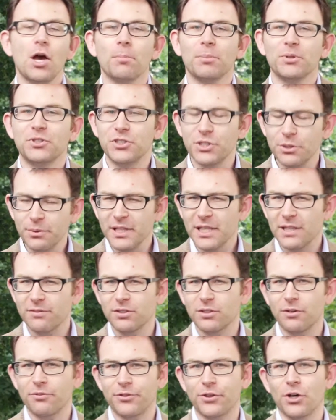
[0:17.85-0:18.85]
But do we give
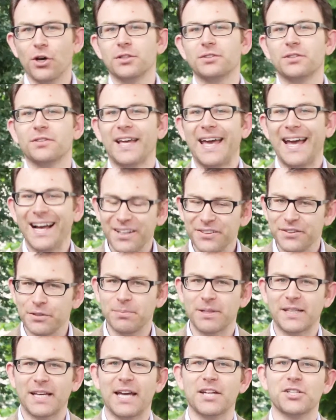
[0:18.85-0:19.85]
enough thought to the health
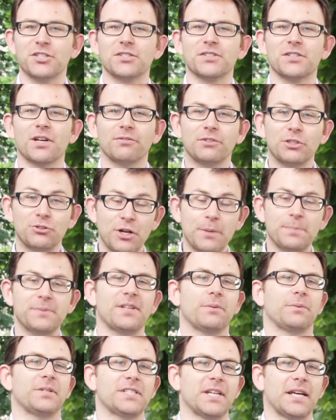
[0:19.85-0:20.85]
implications of the trips
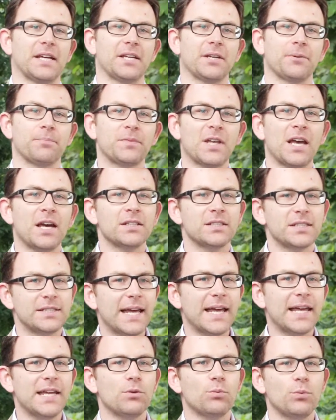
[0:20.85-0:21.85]
that we take?
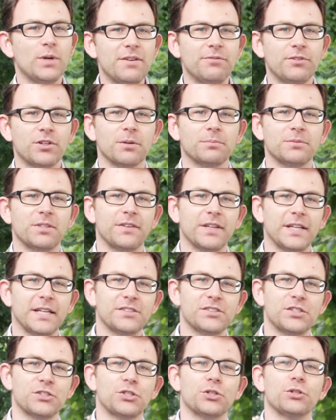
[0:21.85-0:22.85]
Today, we've come to the
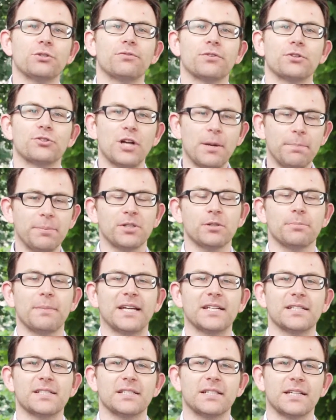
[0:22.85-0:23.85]
Institute for Tropical
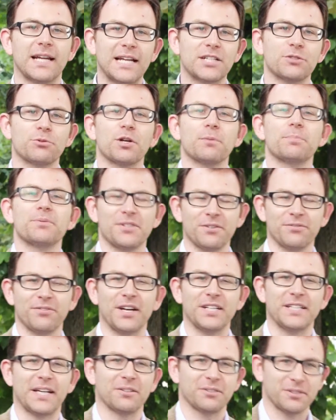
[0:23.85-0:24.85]
Medicine in Antwerp to
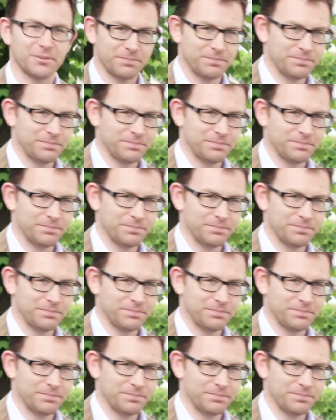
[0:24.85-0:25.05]
find out.